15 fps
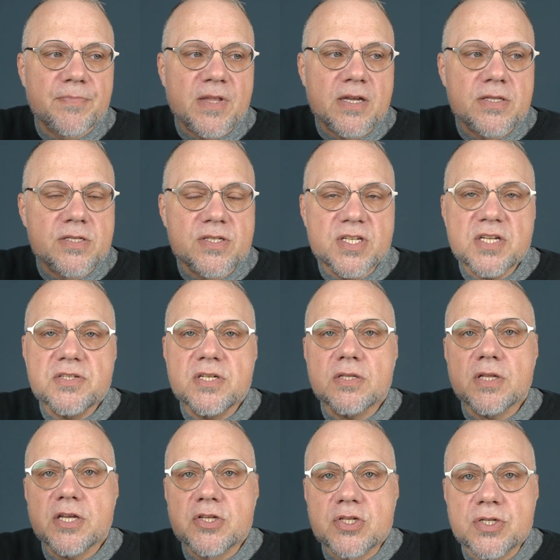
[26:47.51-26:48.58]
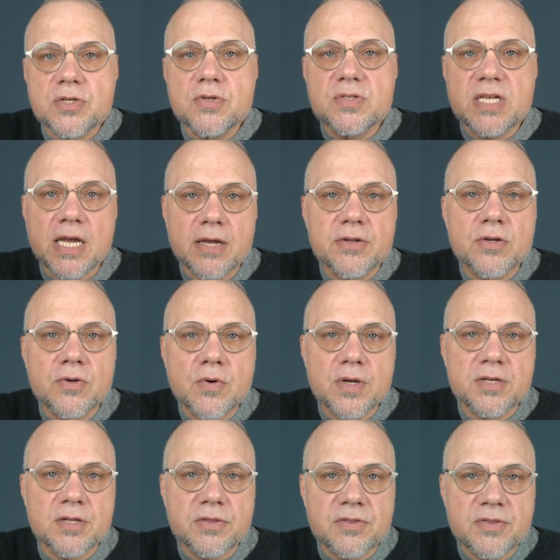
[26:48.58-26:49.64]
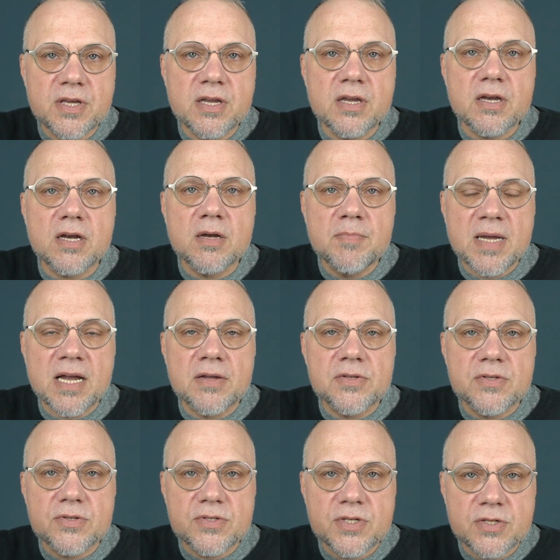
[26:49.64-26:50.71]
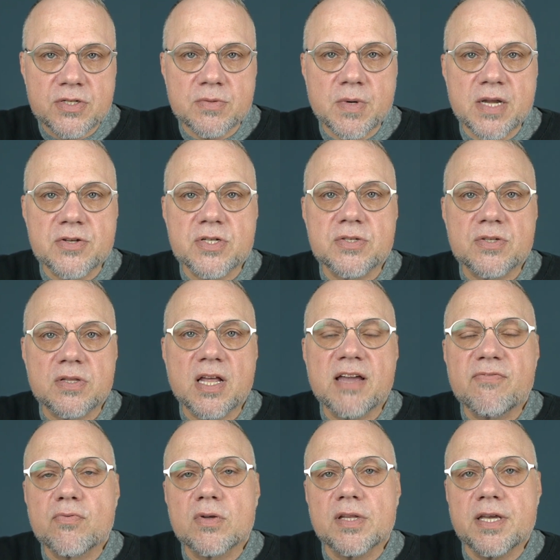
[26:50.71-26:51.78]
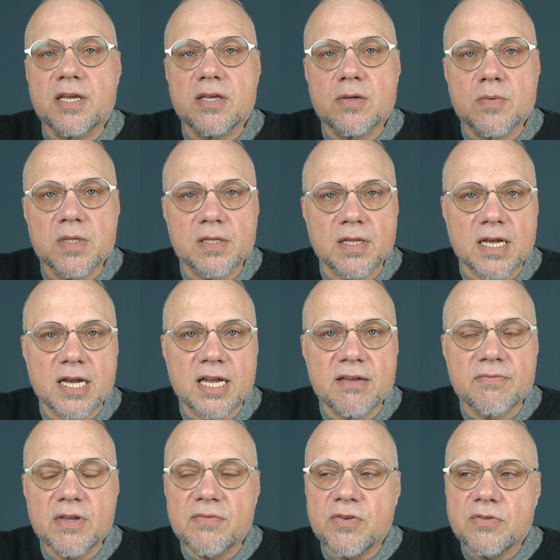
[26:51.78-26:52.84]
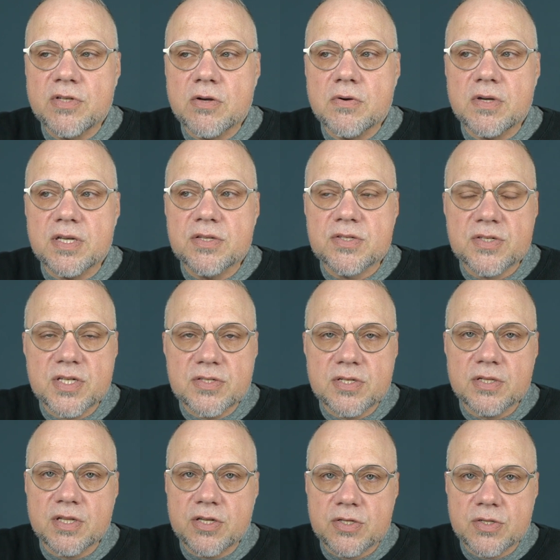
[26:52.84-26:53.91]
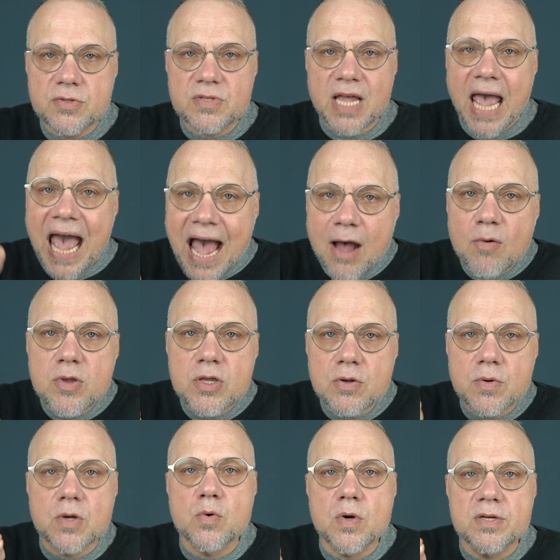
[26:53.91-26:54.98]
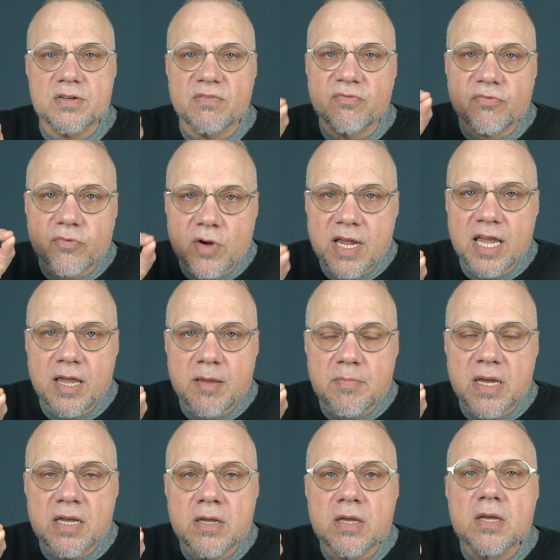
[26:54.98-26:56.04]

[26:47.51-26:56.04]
consistently choose how you're going to think about situations, life will eat you alive. If you don't consistently choose how you're going to frame